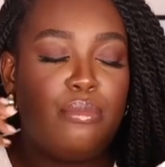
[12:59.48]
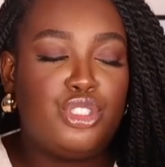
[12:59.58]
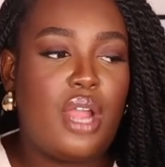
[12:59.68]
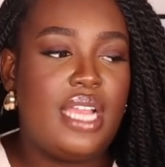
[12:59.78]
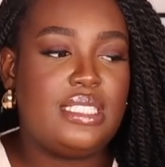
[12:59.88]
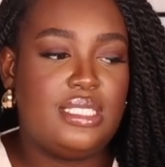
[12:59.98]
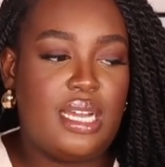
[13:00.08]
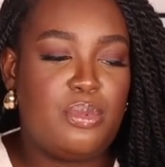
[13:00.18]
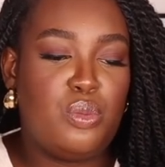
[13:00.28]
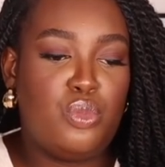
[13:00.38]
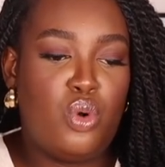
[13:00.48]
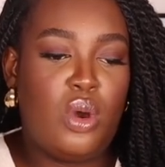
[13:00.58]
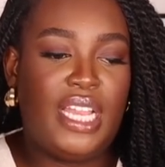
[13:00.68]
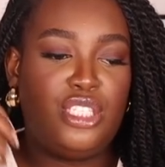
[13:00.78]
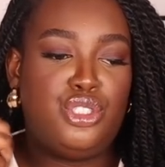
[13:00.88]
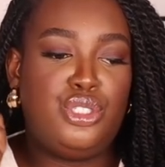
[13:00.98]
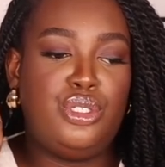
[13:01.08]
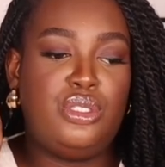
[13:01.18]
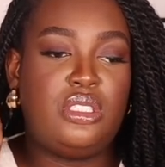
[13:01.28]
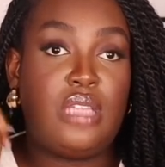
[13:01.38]
am trying to double more
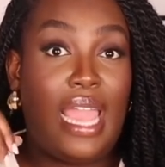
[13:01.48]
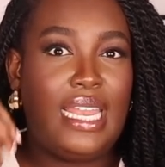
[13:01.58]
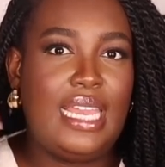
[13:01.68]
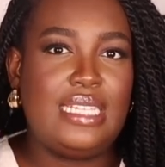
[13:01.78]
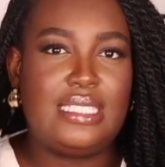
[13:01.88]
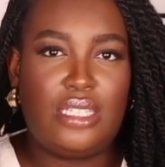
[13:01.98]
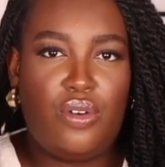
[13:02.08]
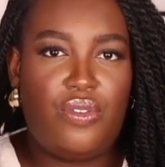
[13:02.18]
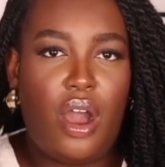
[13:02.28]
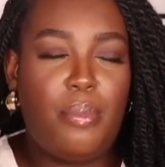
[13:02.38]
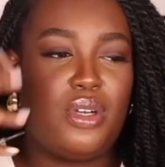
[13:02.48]
into styling silver